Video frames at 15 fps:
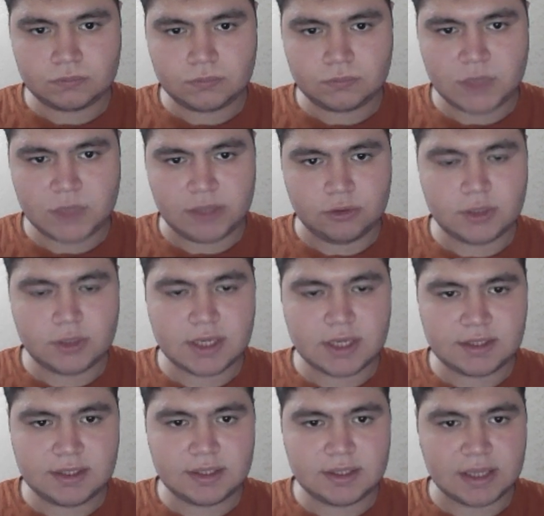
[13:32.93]
Yeah, you can
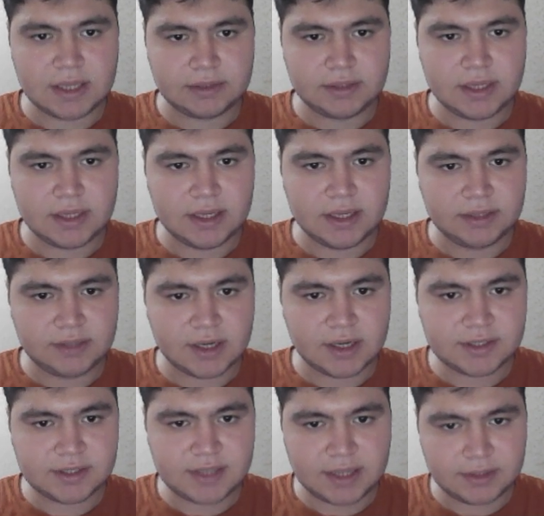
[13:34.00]
see that they are
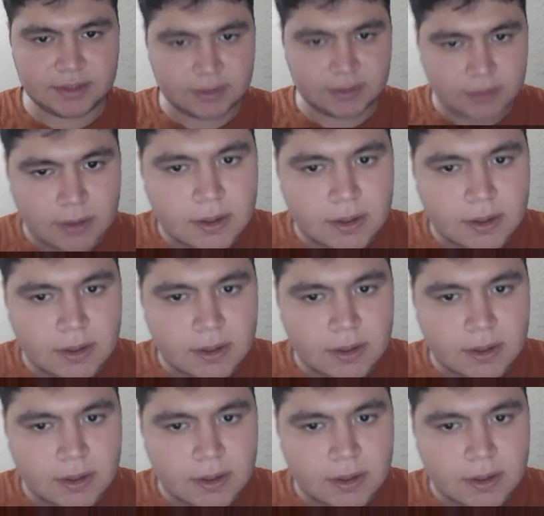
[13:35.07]
sending